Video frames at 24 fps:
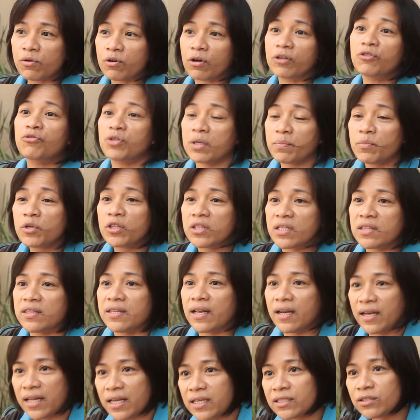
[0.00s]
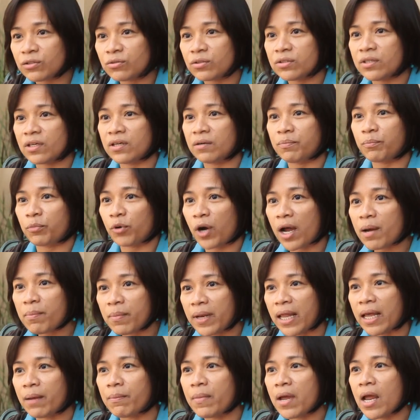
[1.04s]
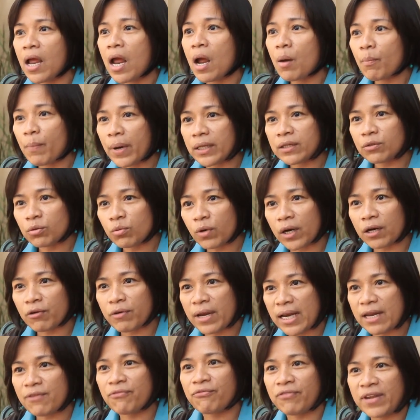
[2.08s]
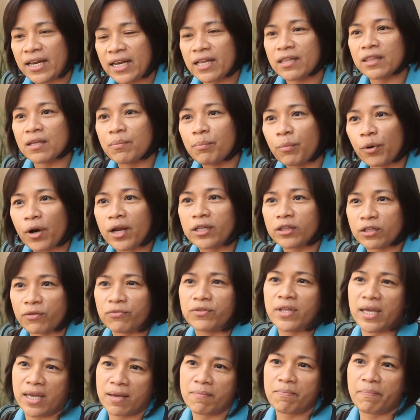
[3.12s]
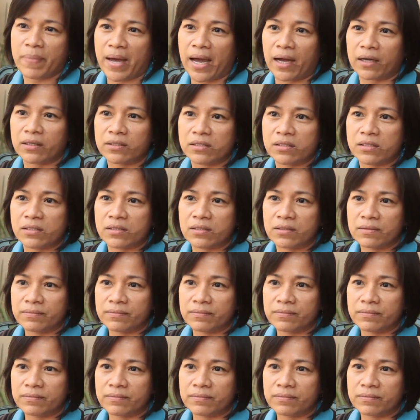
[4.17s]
contributed the least to the problem, but who are really feeling the brunt of the impacts.